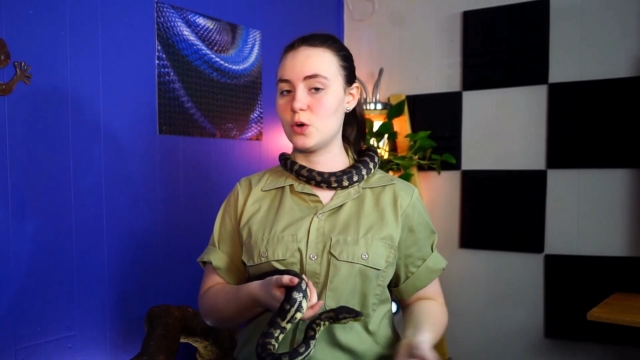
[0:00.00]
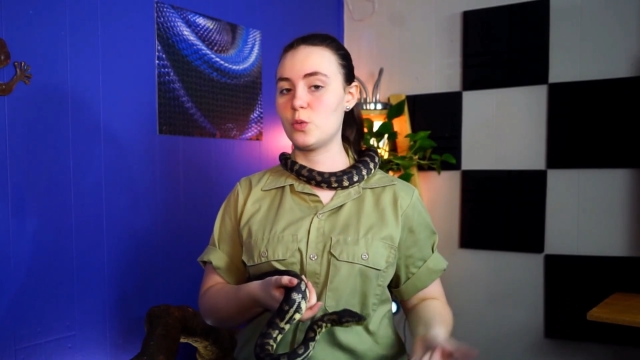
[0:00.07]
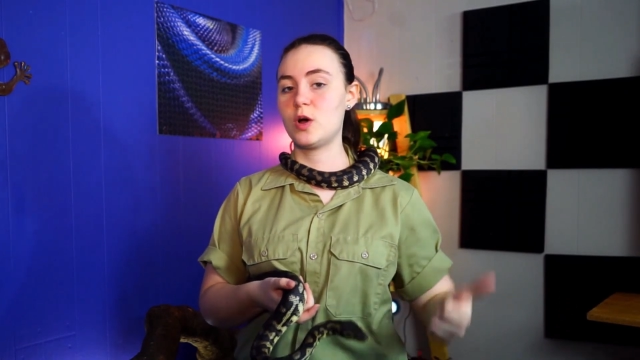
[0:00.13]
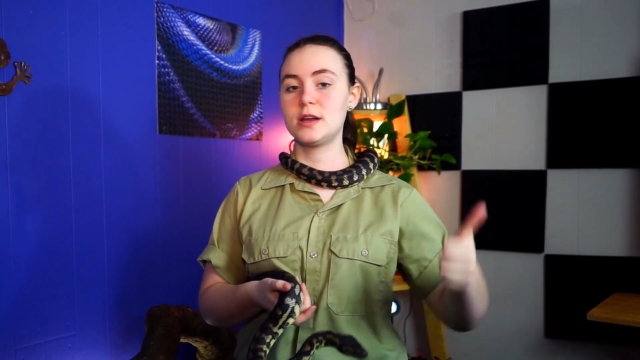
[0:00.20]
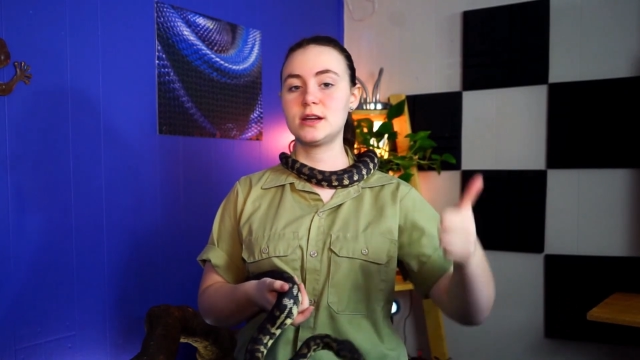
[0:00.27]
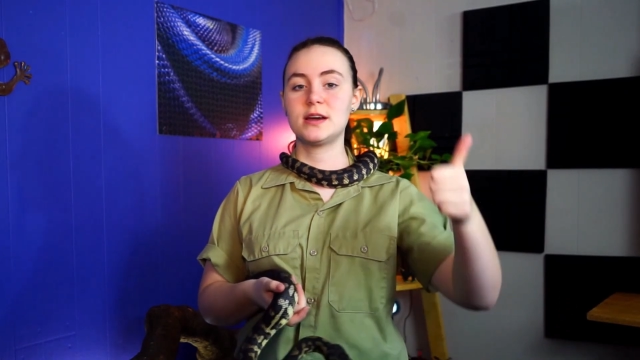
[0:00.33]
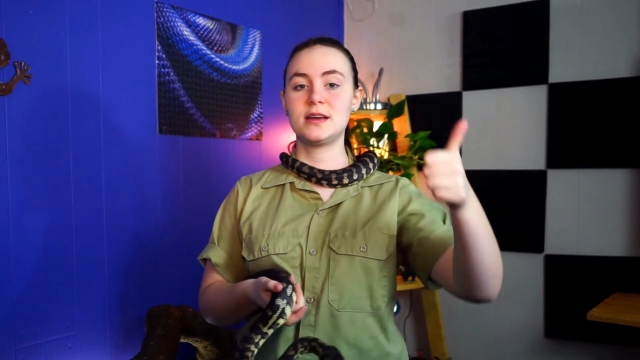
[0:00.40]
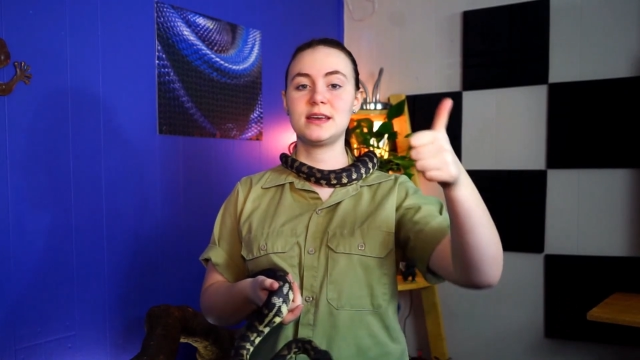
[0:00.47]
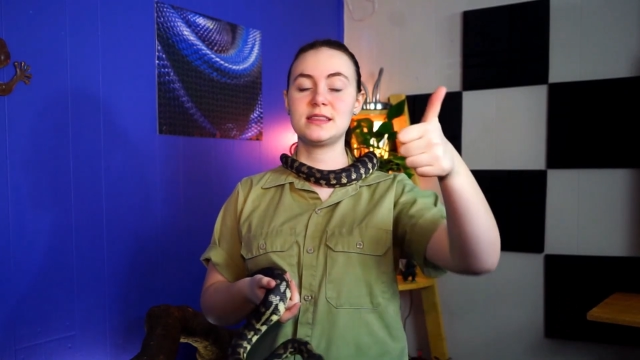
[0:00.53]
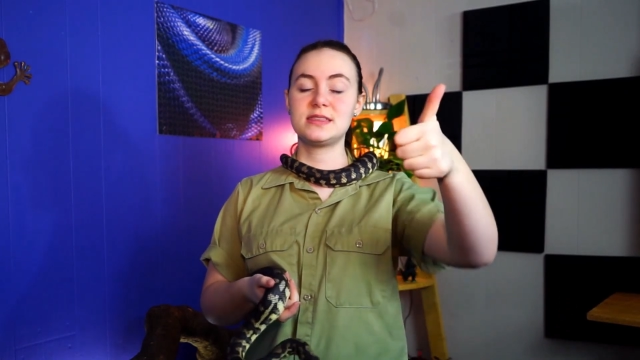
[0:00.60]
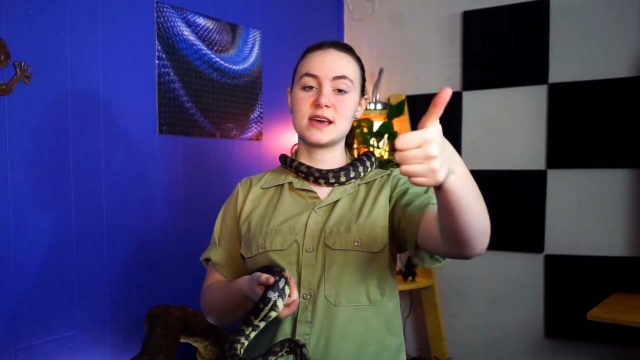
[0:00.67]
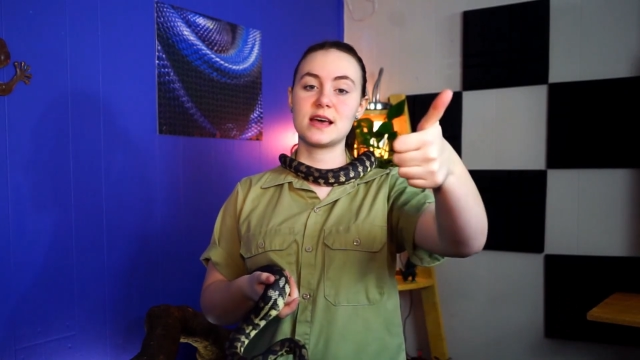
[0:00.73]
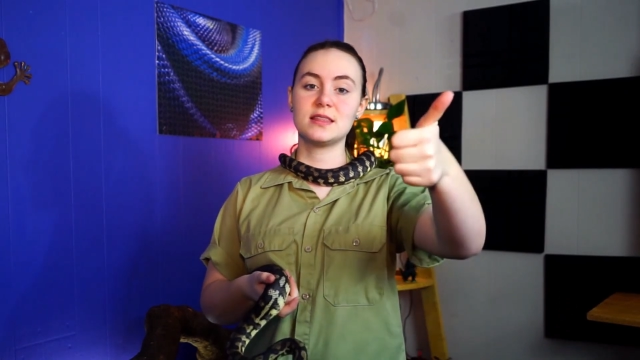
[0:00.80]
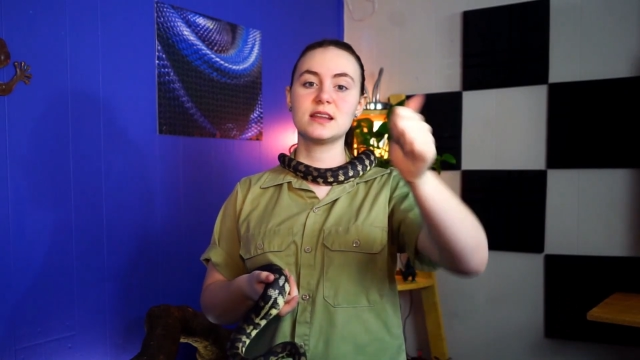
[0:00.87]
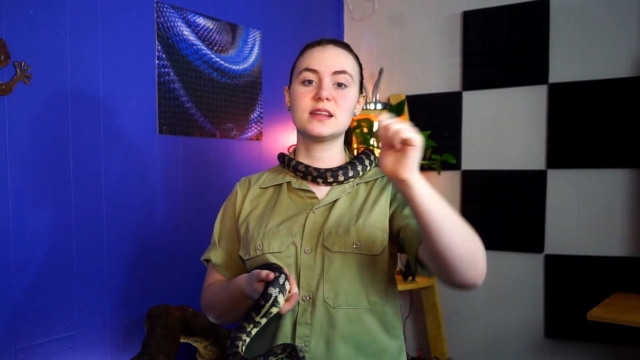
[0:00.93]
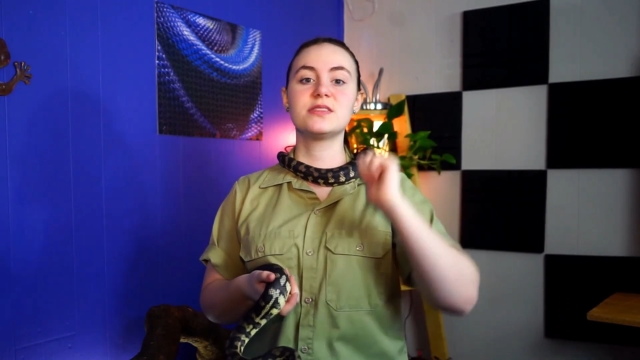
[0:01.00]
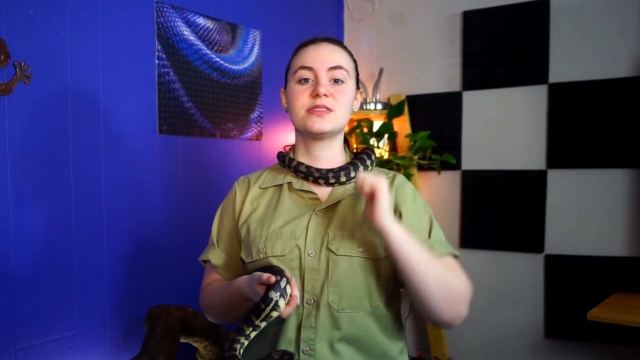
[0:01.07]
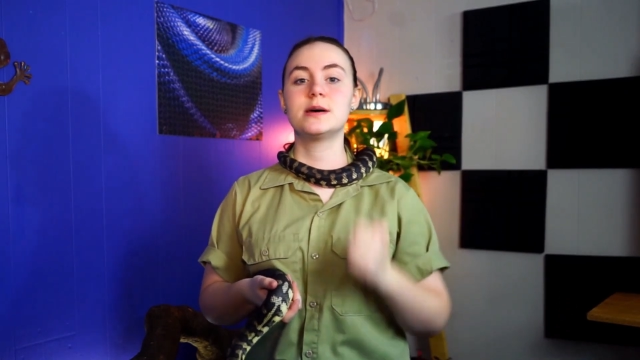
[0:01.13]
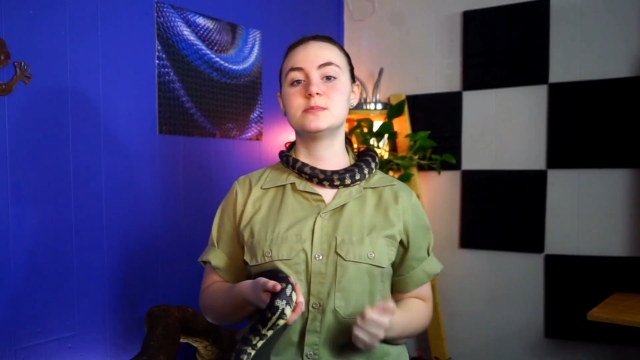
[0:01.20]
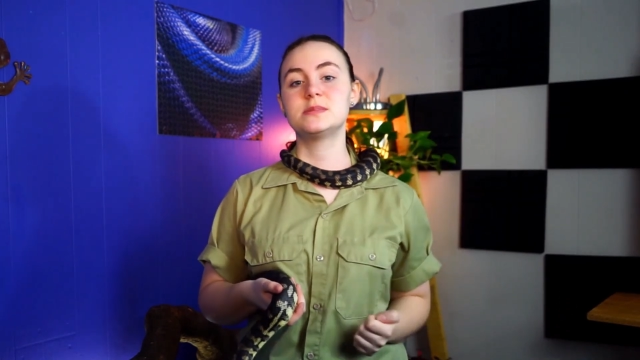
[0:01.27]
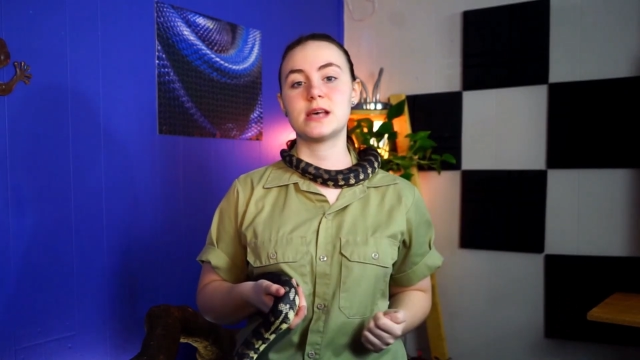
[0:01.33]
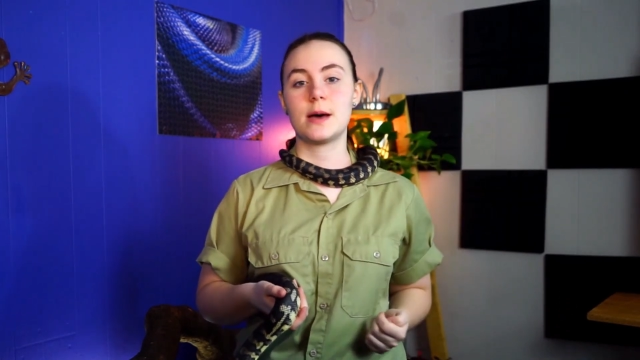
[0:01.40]
why not hit that little
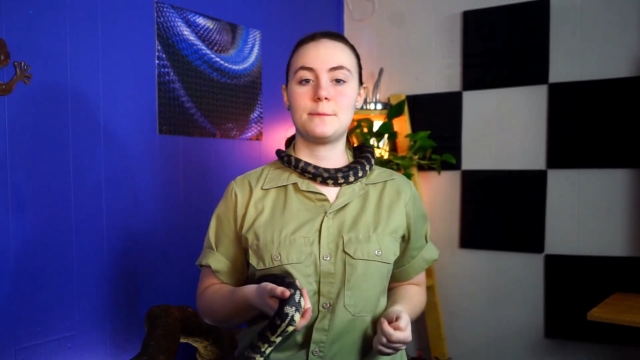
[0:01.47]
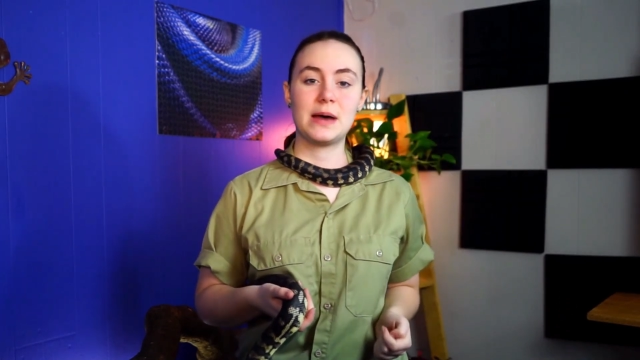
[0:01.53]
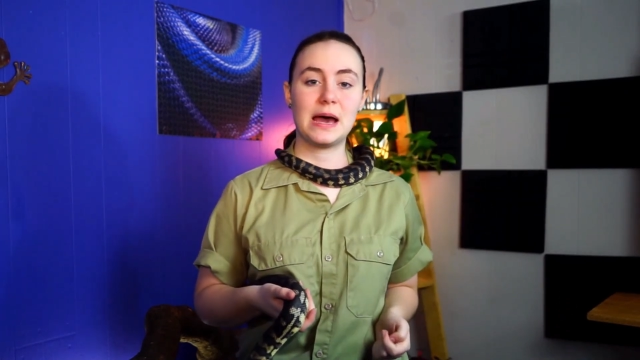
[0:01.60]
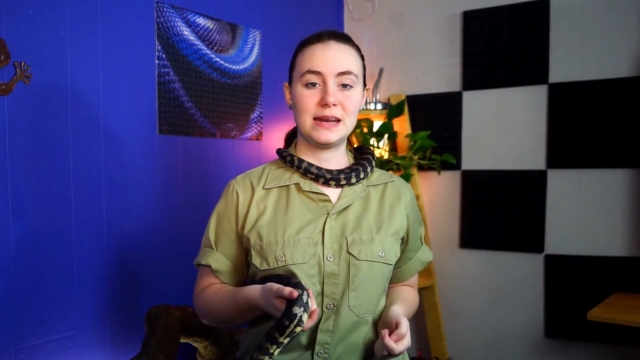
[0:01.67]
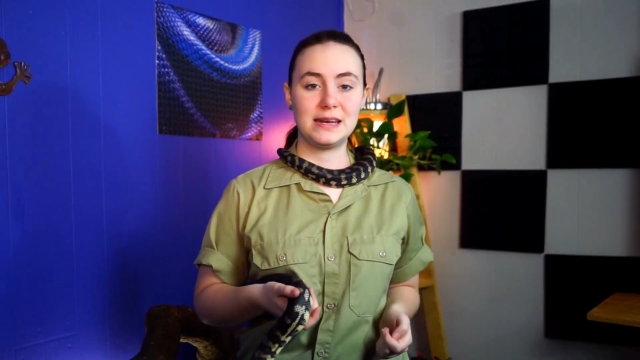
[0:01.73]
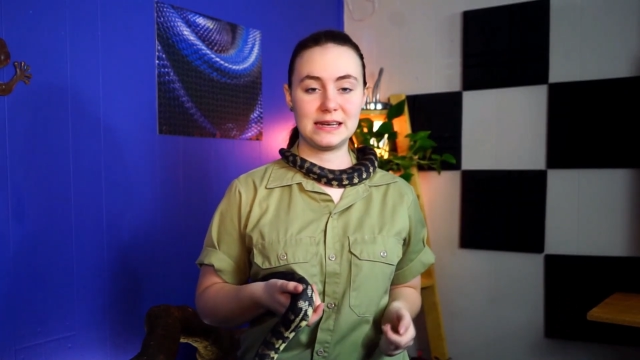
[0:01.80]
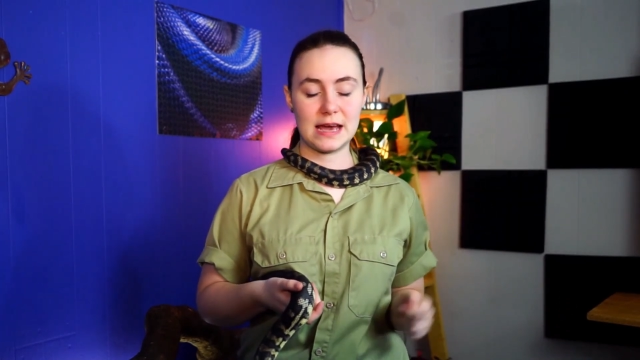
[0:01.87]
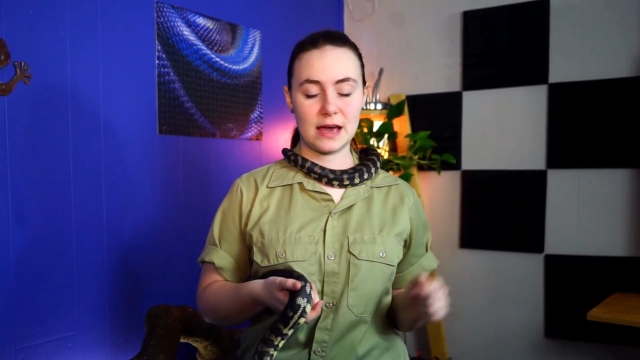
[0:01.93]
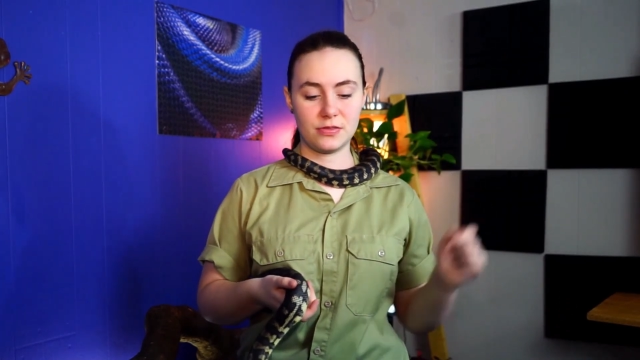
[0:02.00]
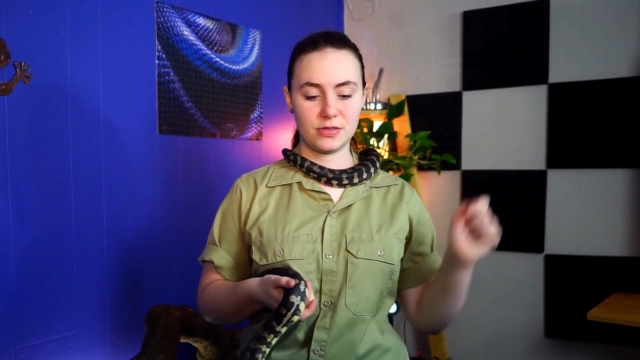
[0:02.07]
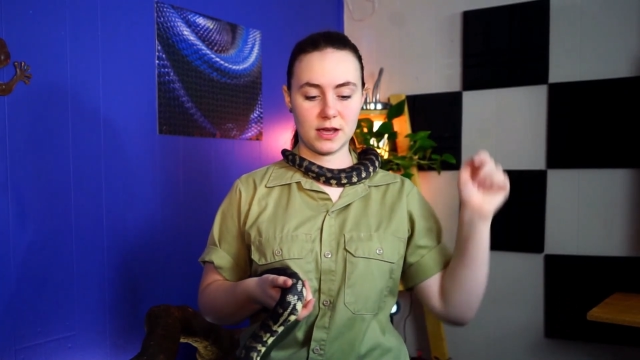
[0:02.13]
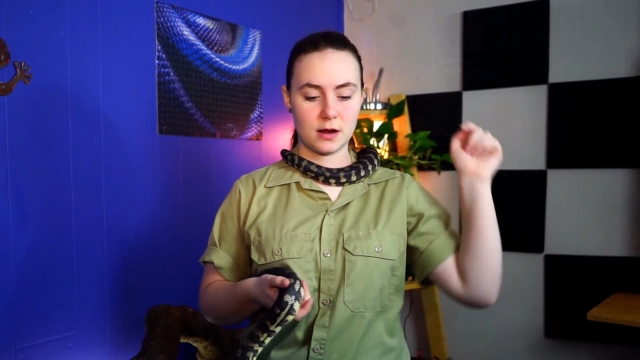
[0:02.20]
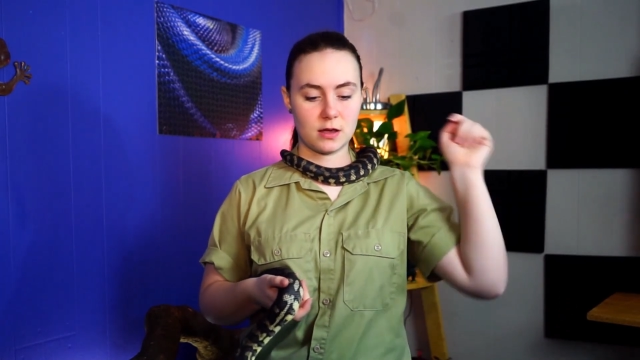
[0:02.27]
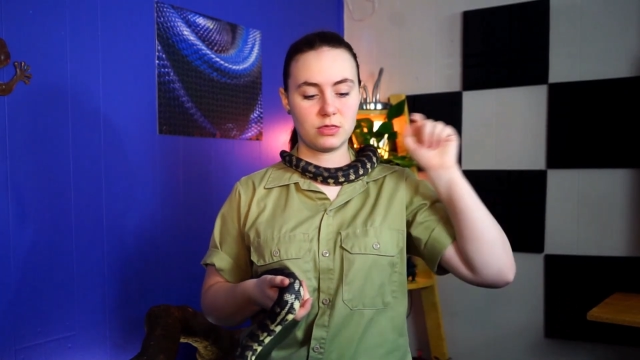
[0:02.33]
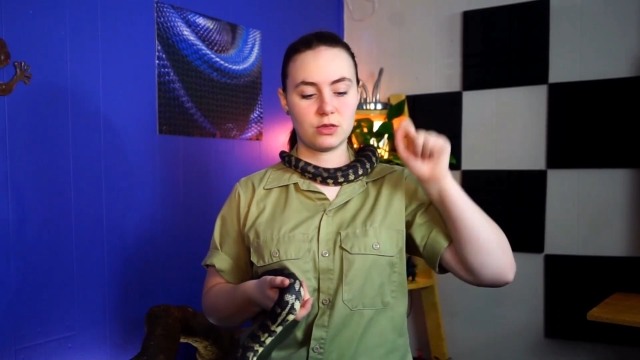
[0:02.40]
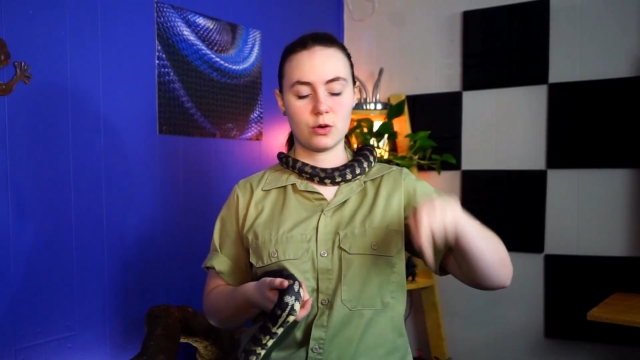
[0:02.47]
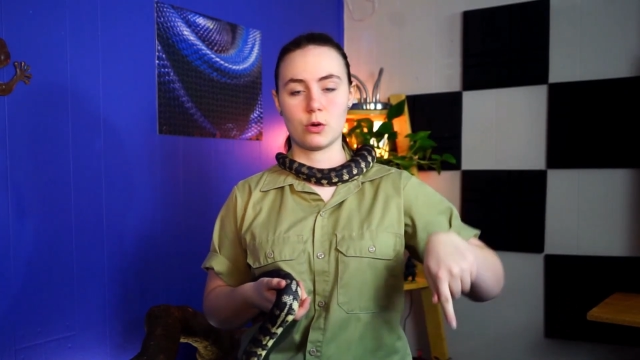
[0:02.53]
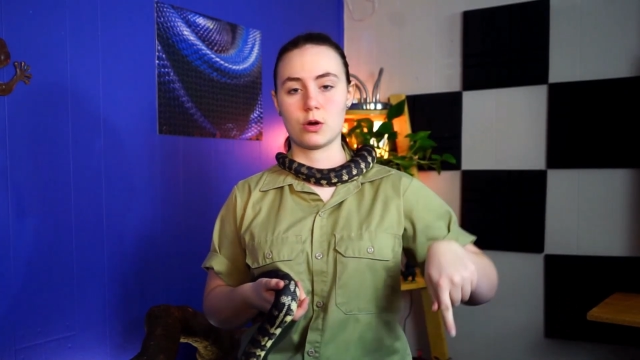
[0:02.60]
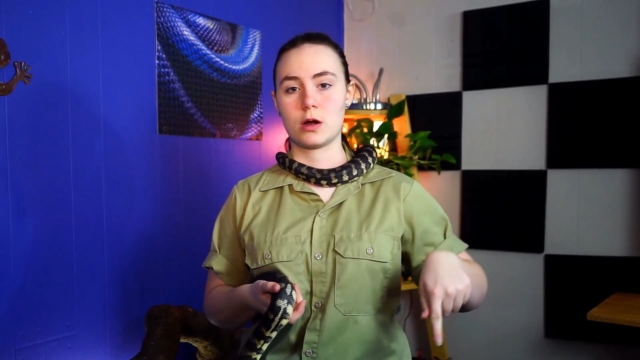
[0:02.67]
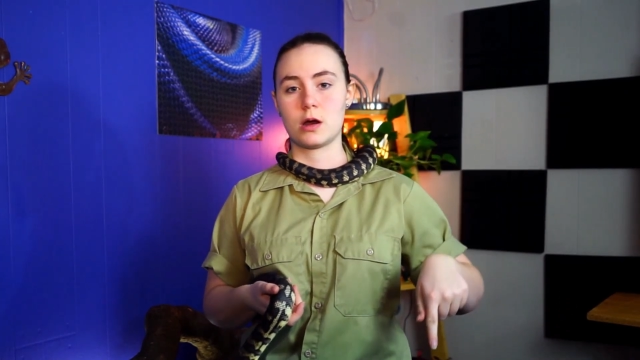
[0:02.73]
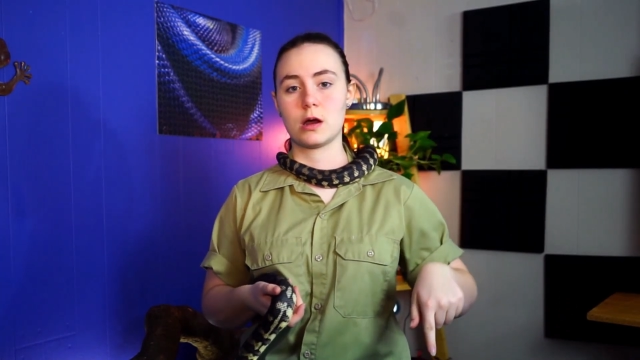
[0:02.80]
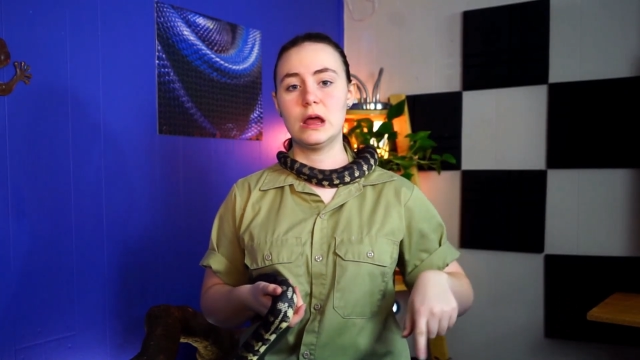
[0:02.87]
thumbs up button down there in the
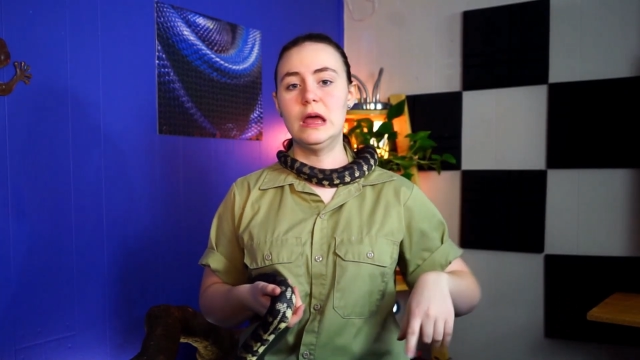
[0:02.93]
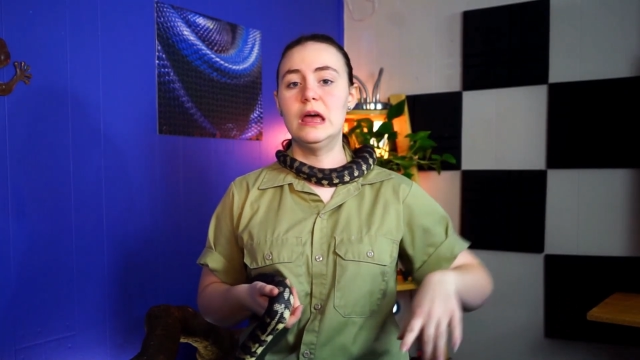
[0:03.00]
corner?